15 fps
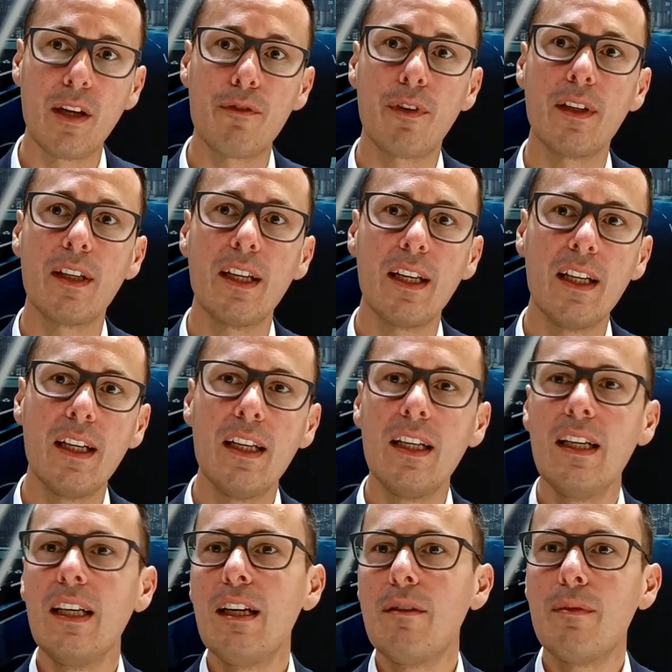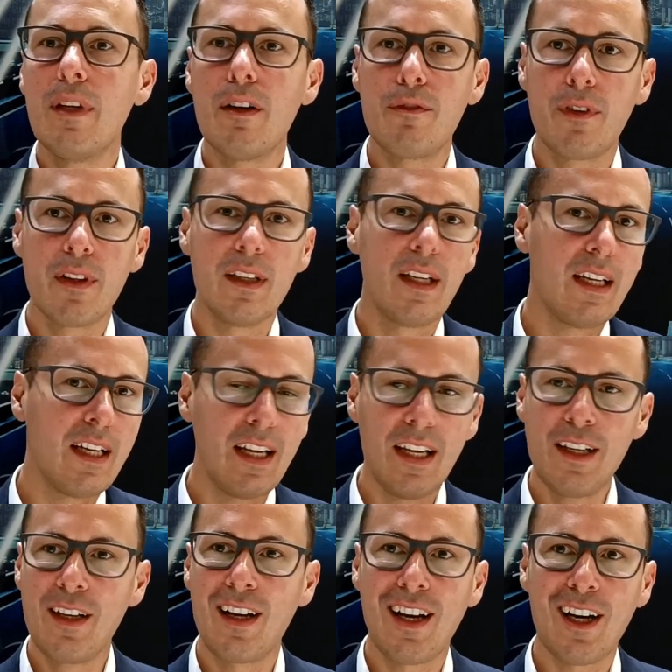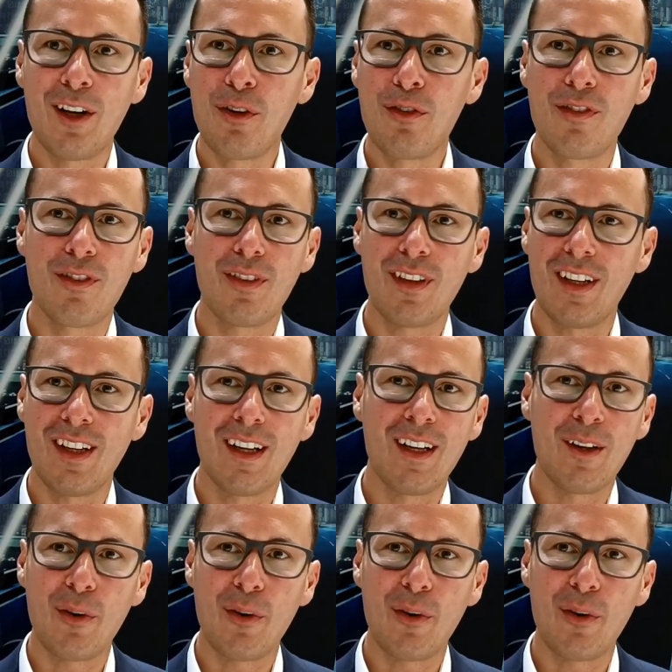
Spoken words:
we have an in-house